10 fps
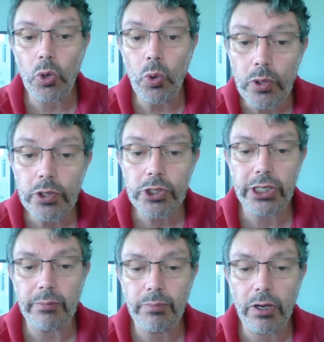
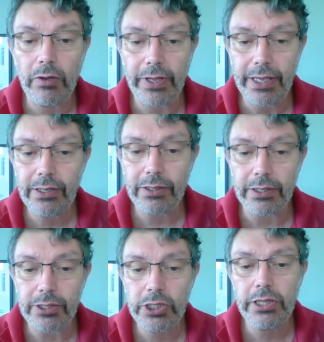ownership of
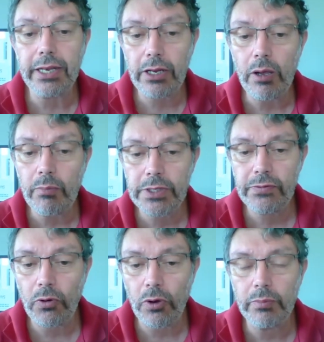English that comes
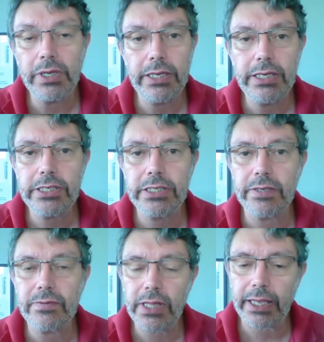from
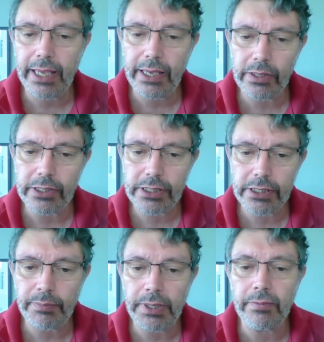initiatives like English as a
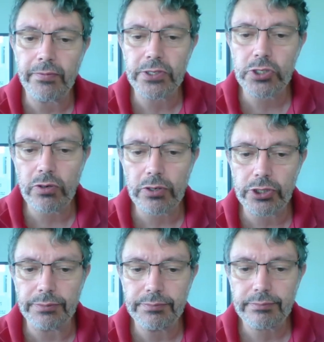medium of instruction.